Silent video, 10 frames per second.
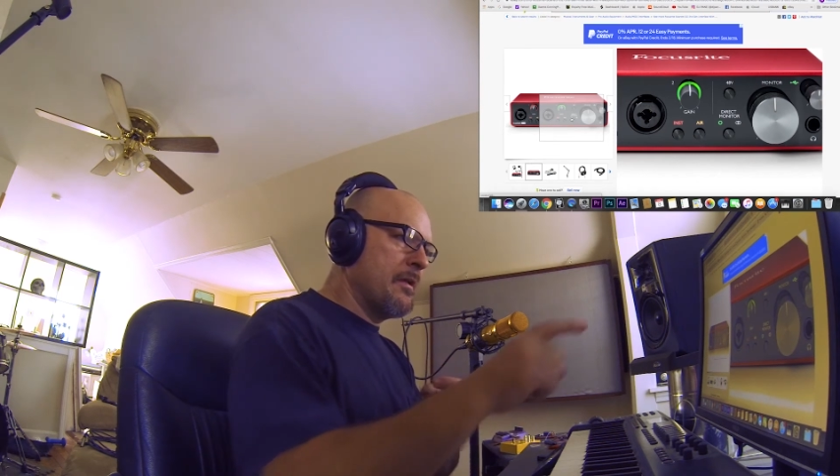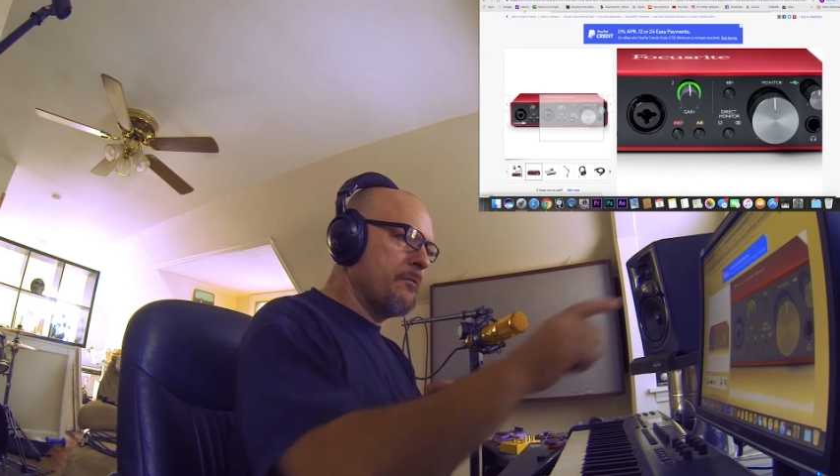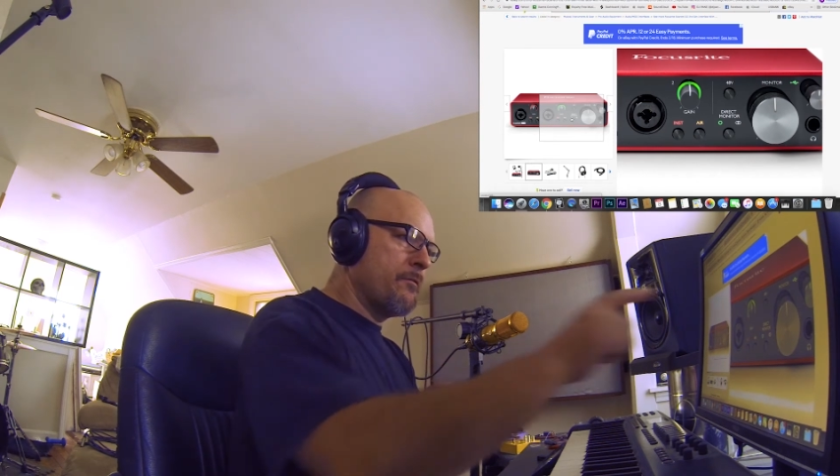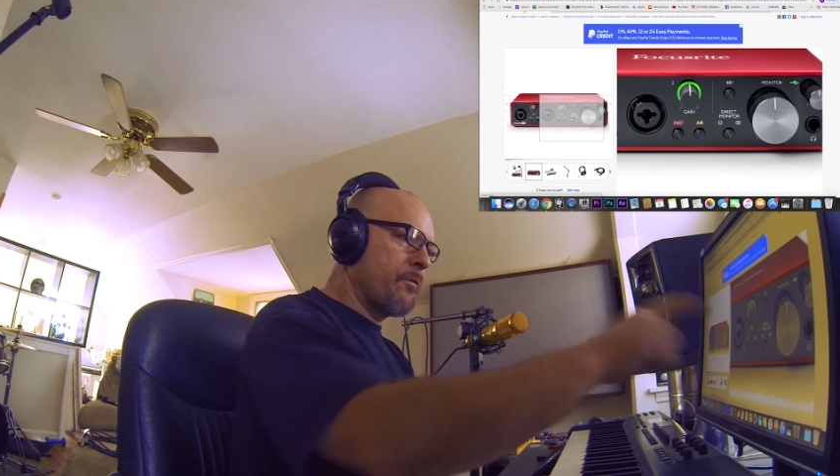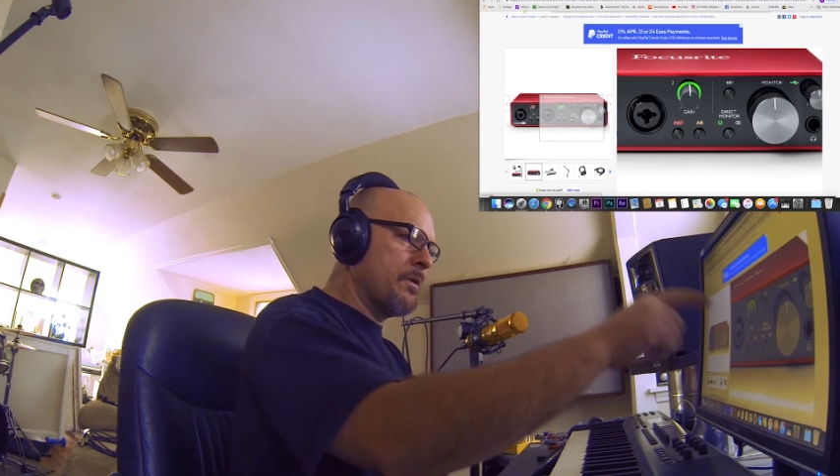
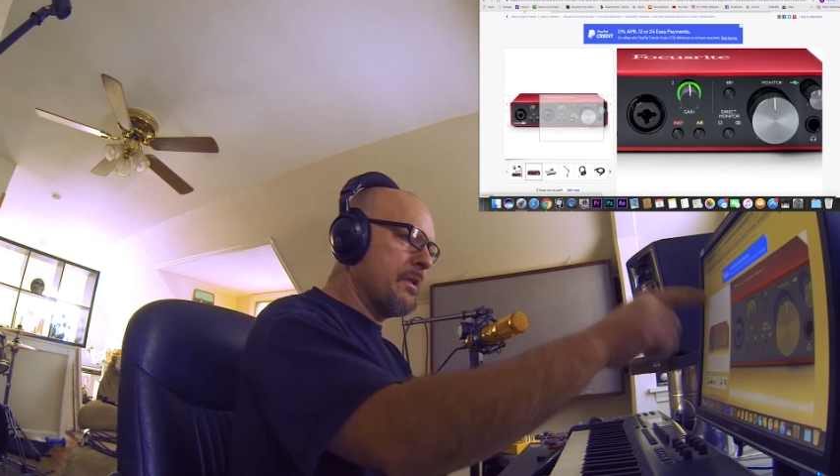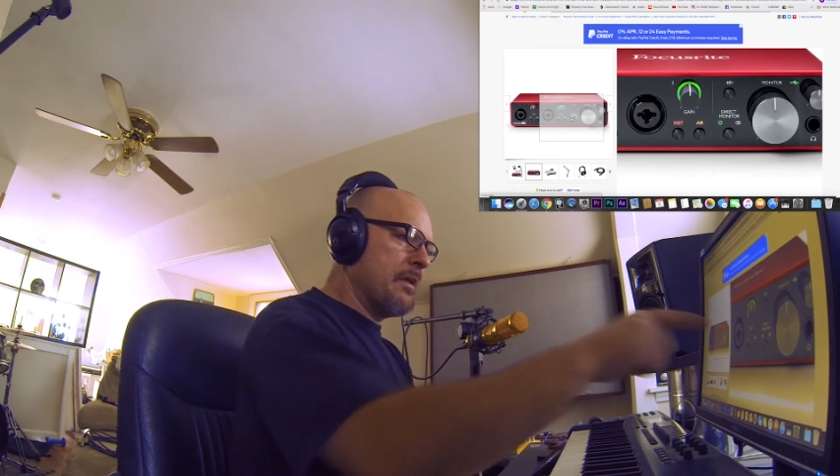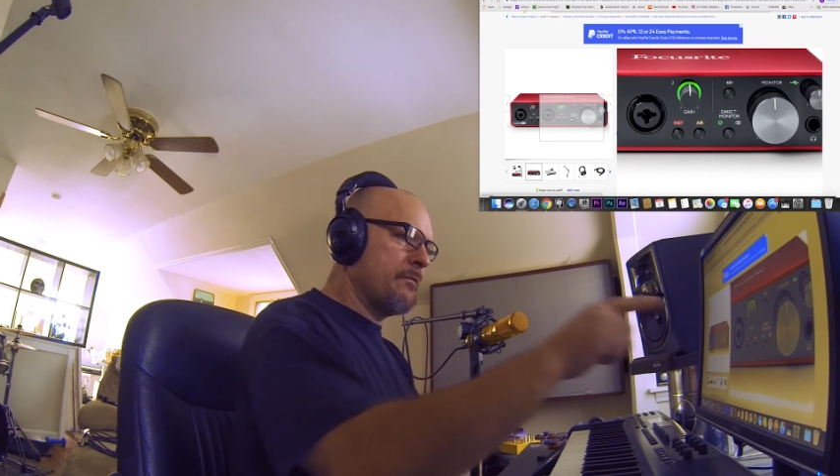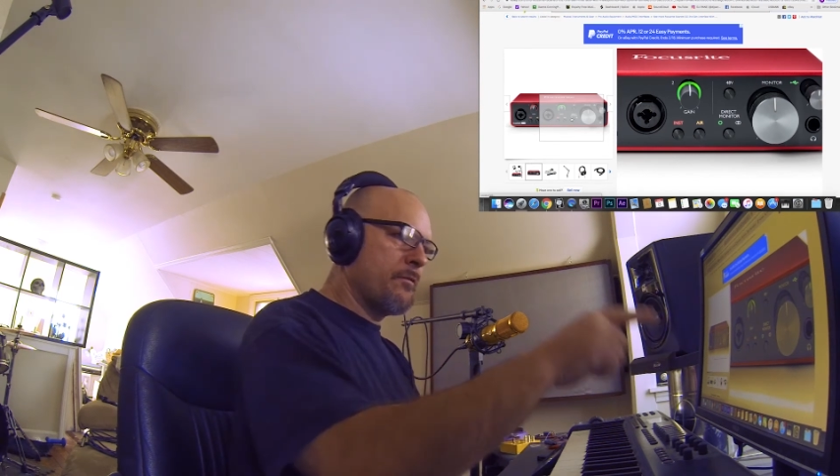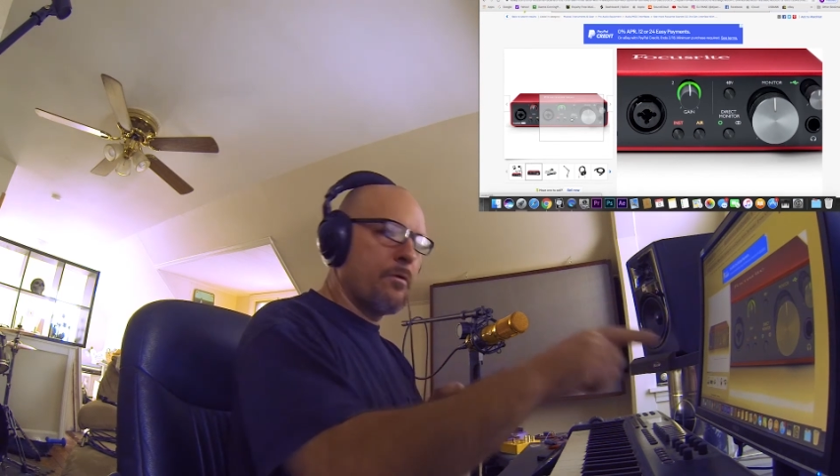
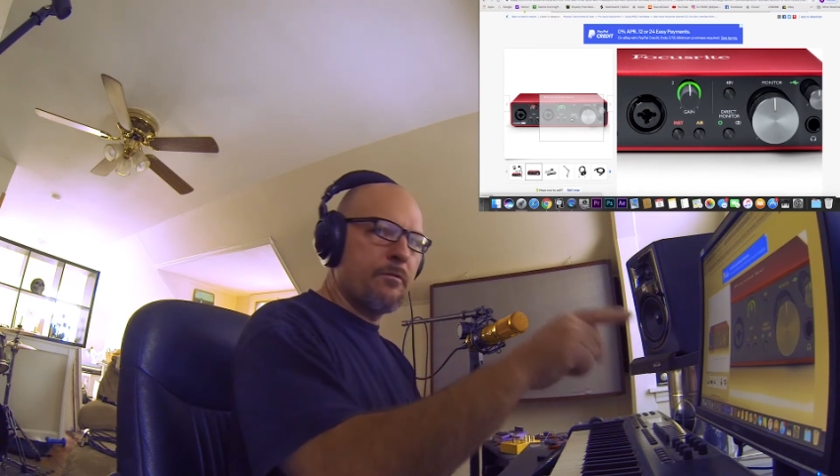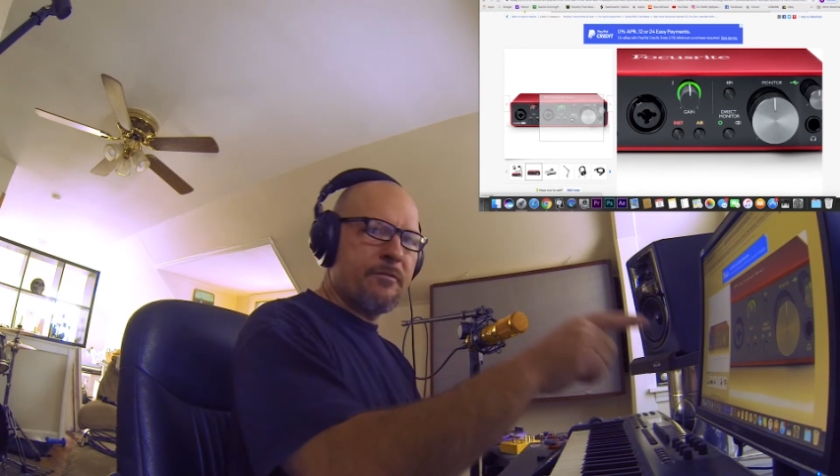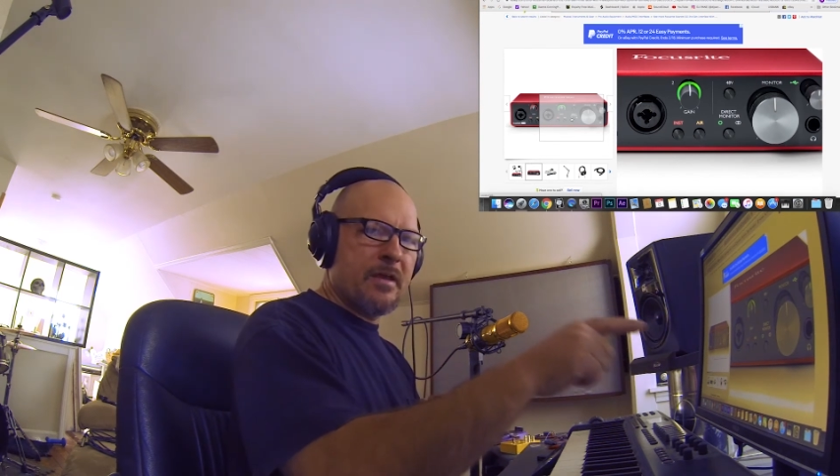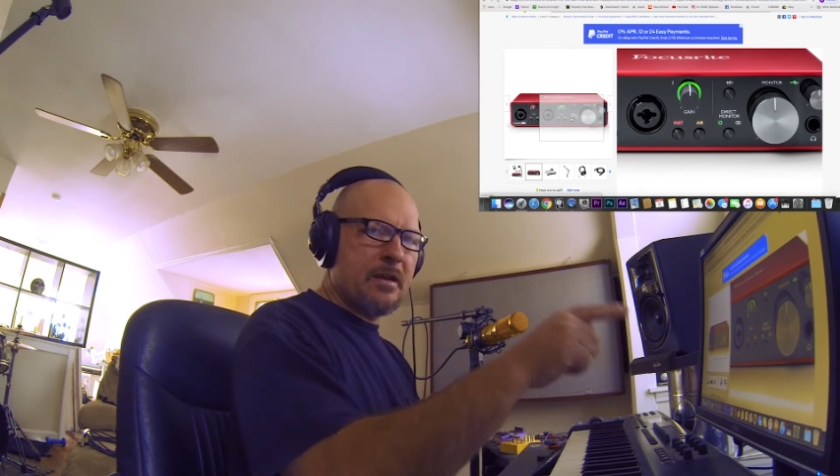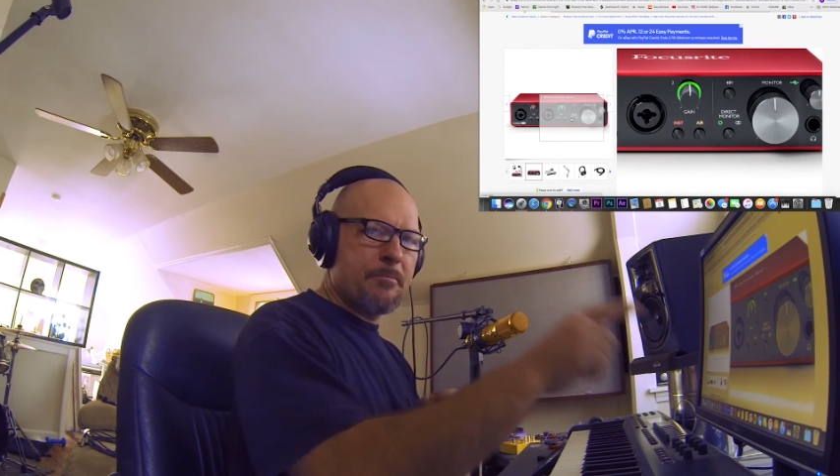48 volt
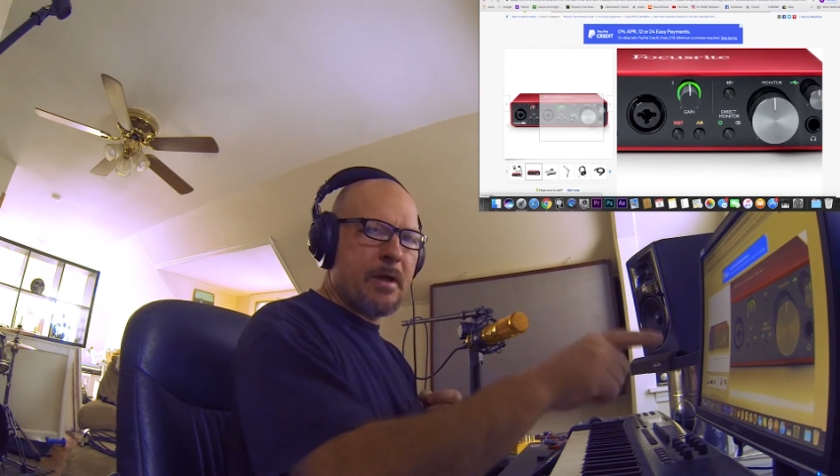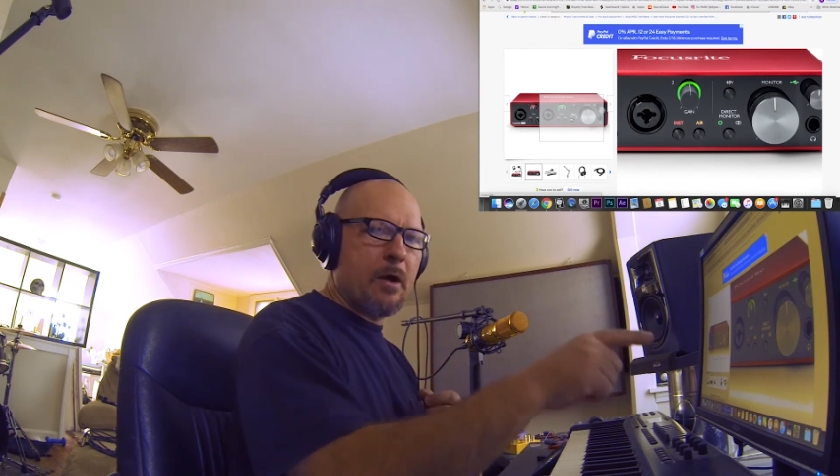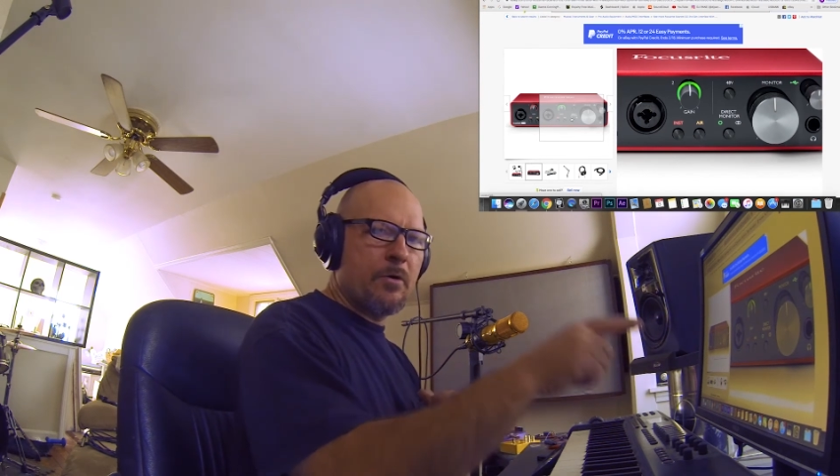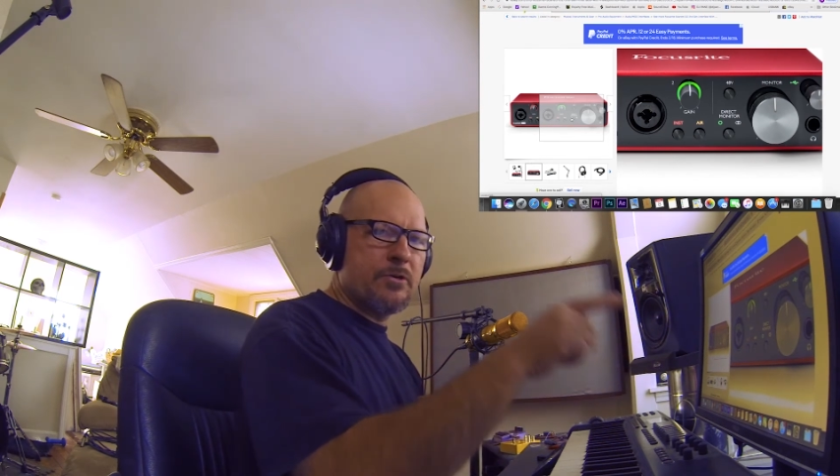phantom power